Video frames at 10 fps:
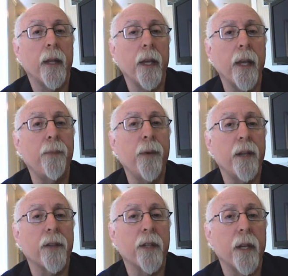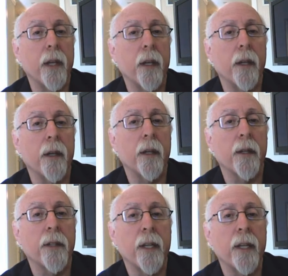EPC
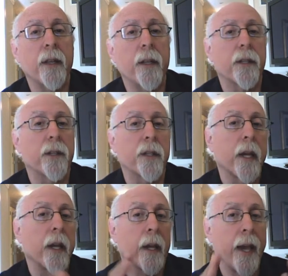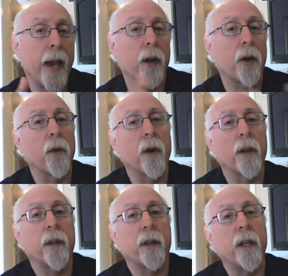is in this category
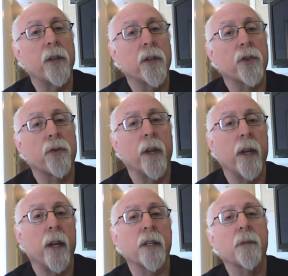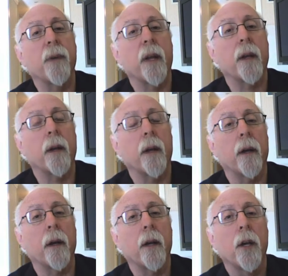that the industry has been
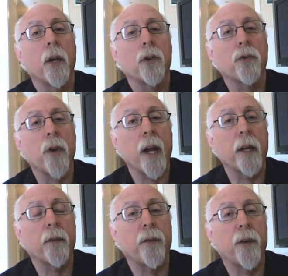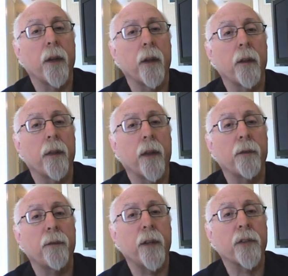trying to fill
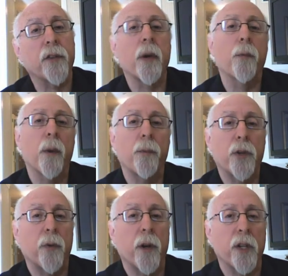that fits somewhere between a